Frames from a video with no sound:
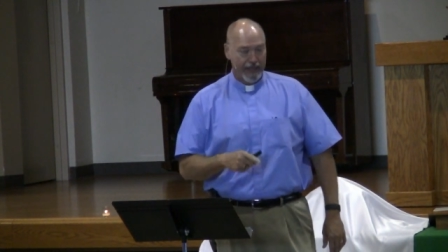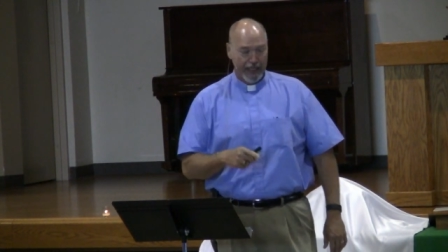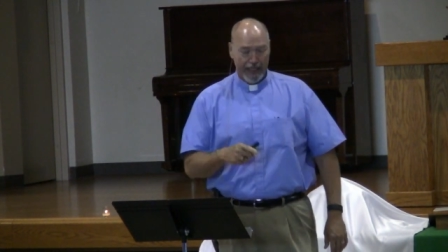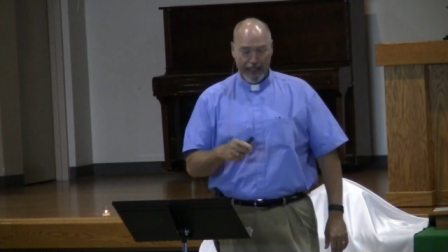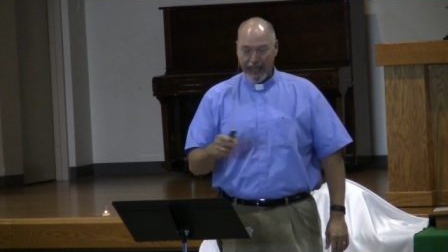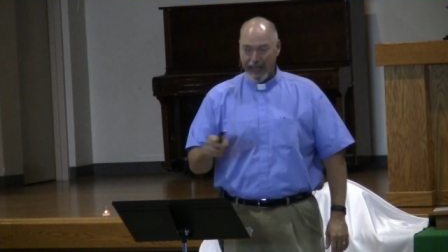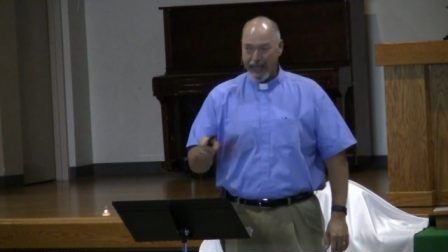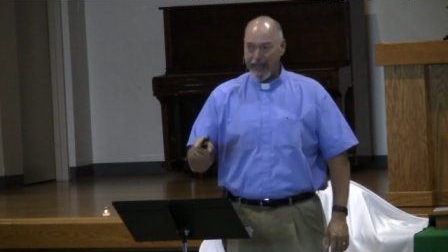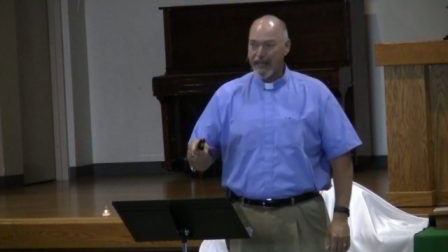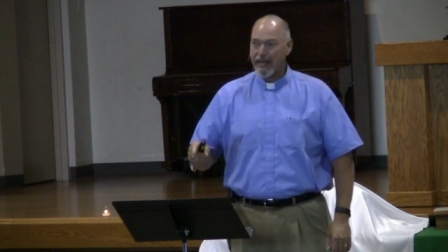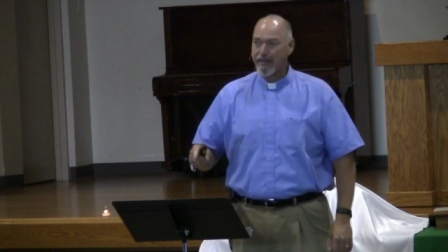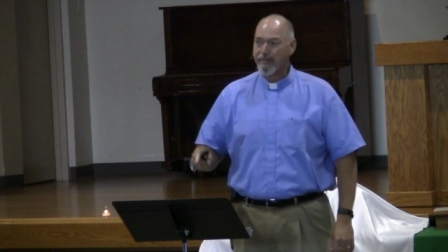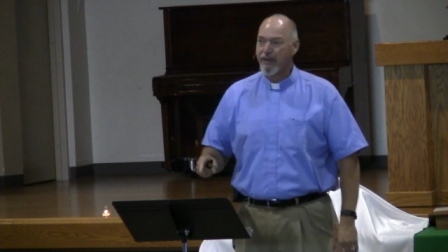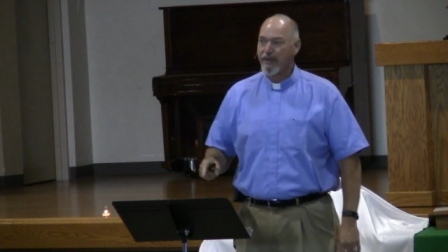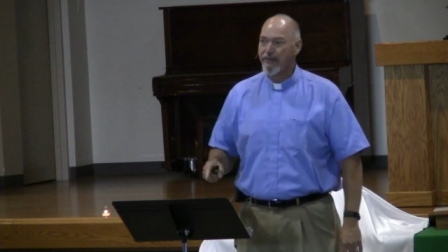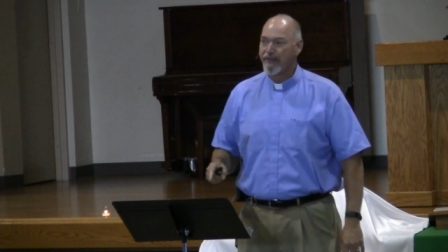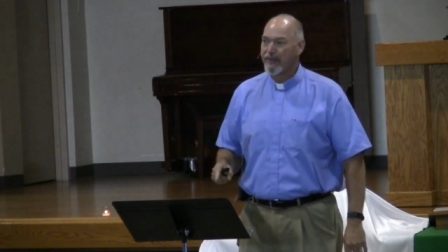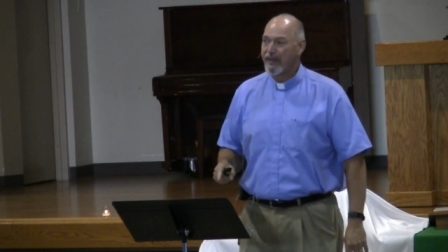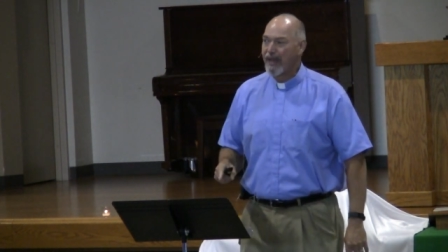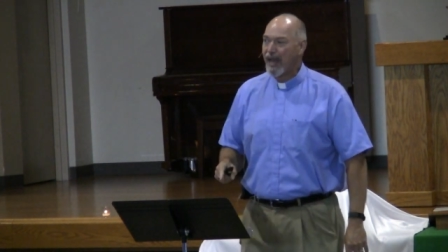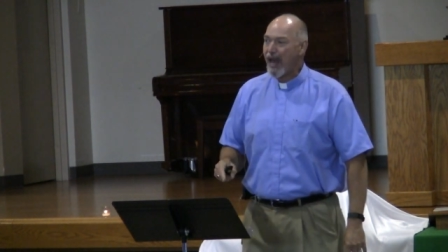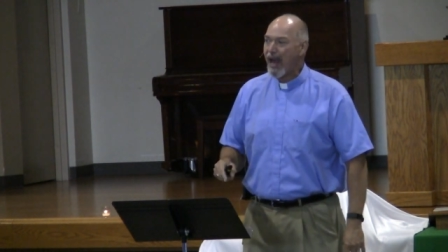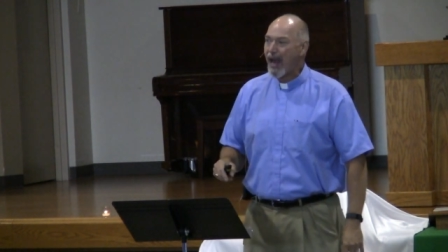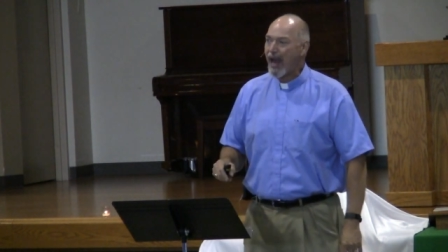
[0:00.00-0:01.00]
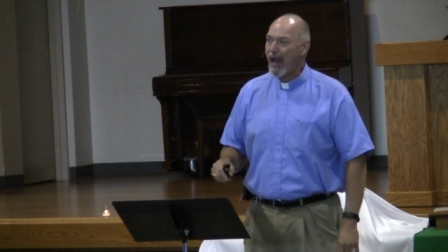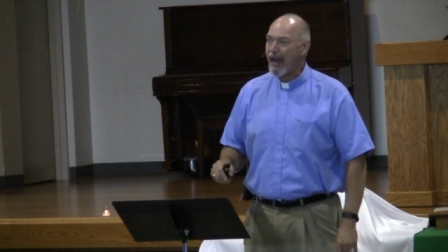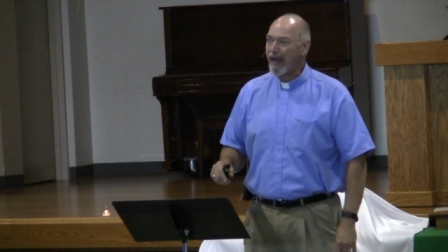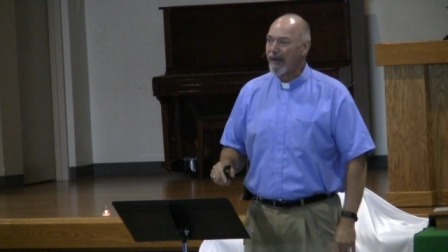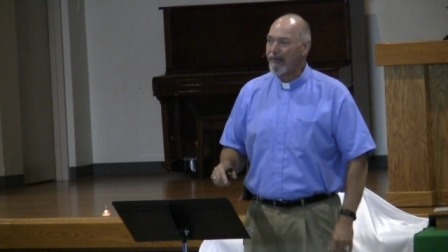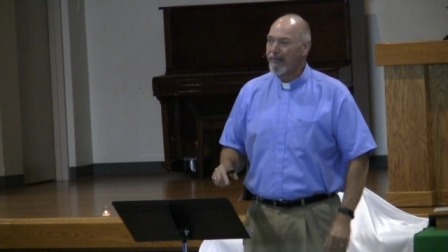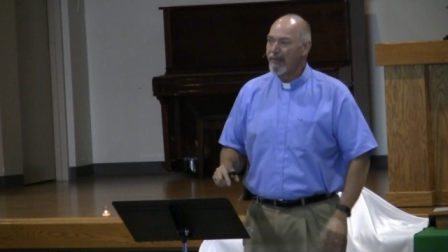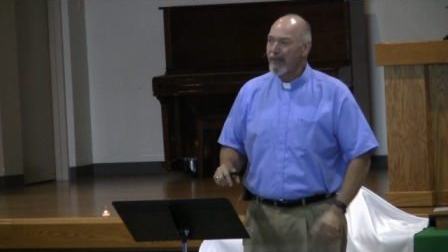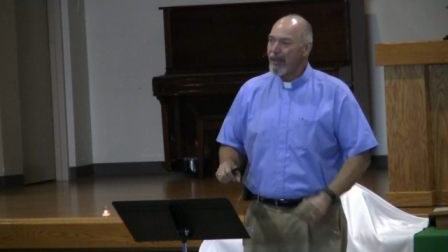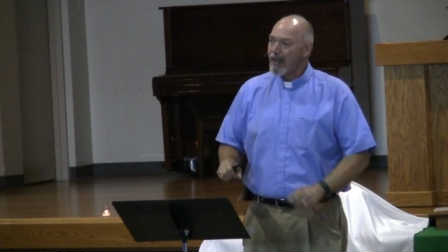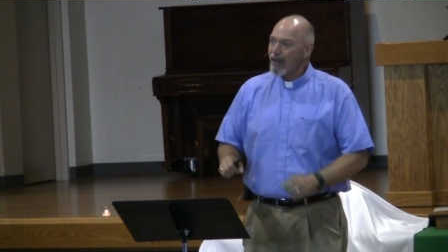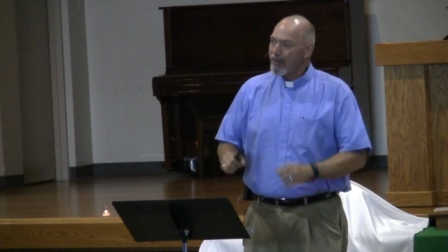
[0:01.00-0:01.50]
the kingdom of God.
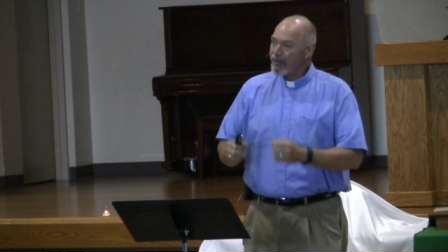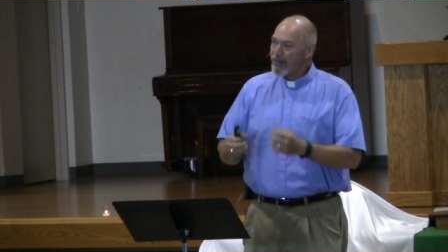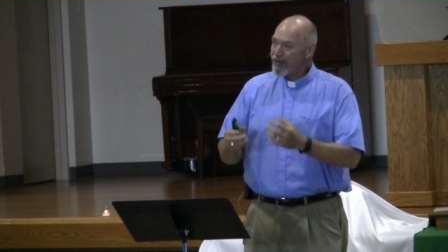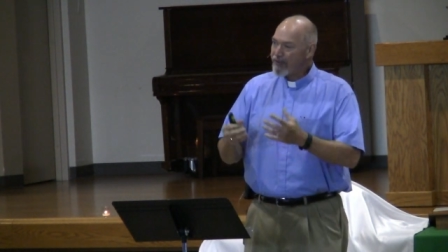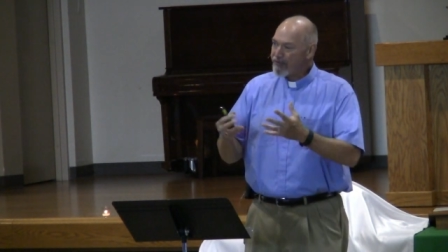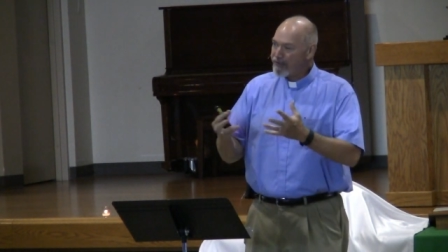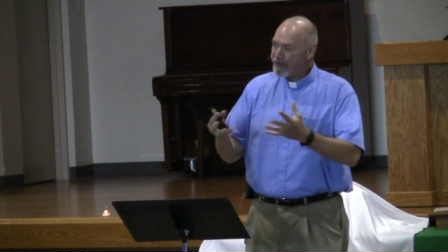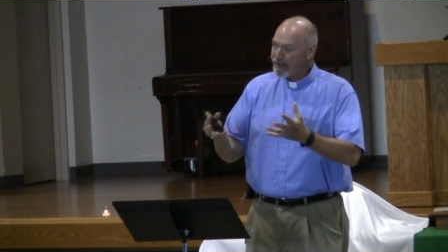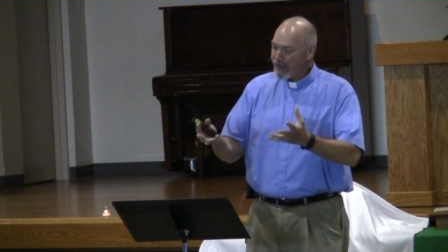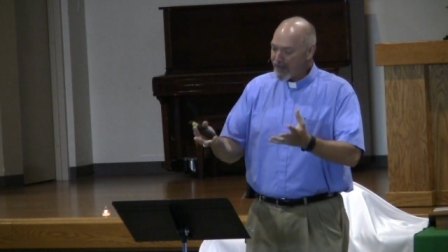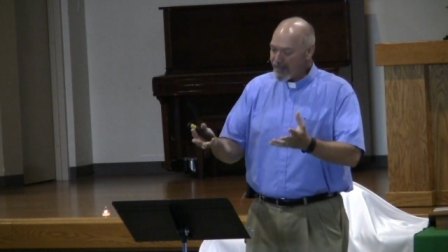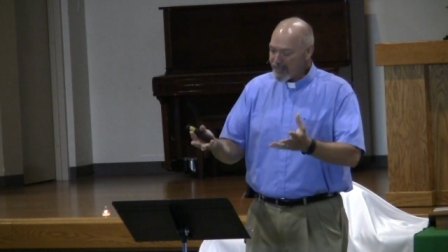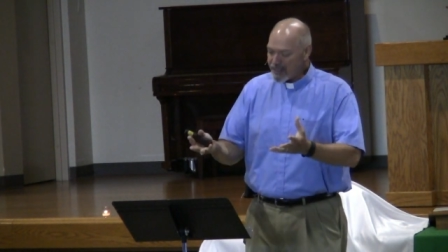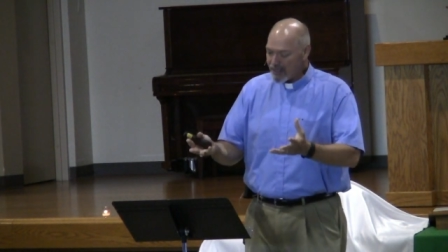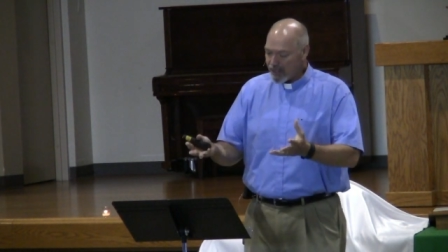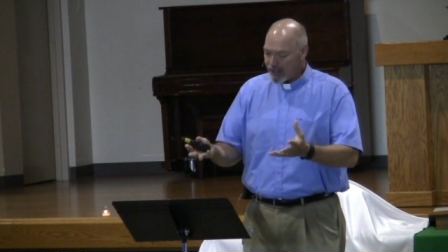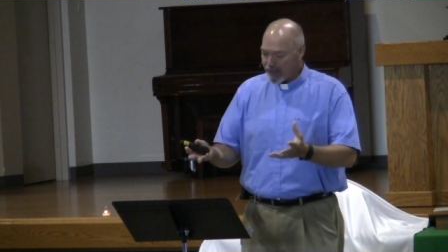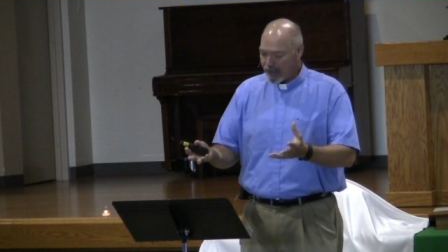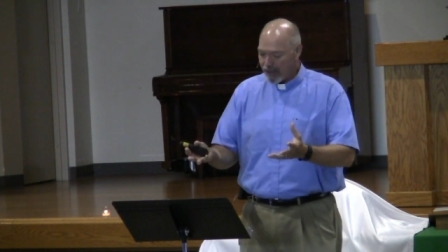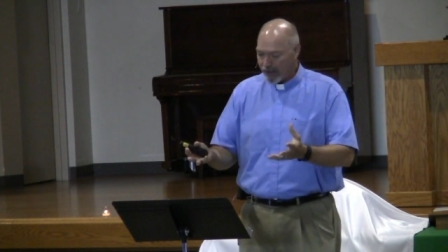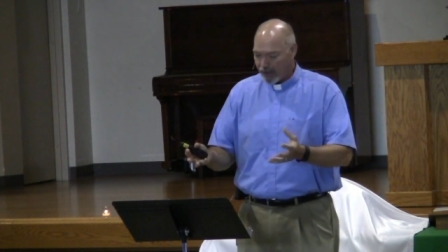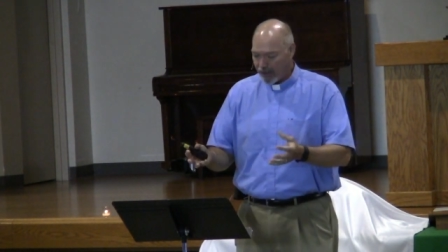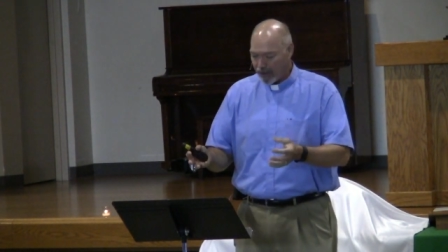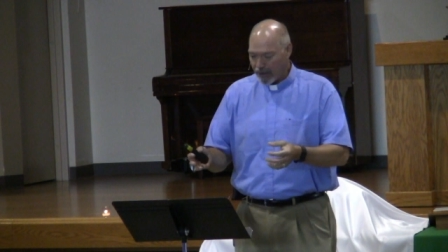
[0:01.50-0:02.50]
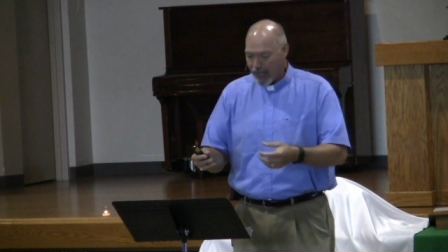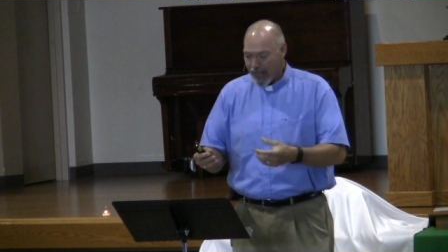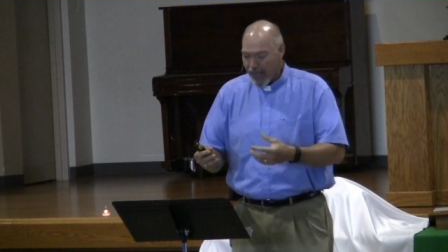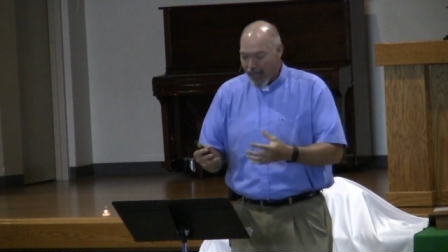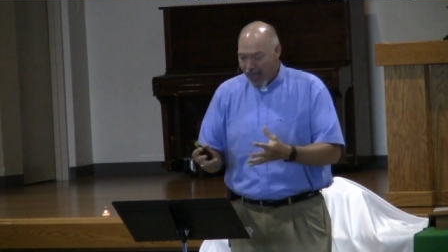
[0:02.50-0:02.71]
The physical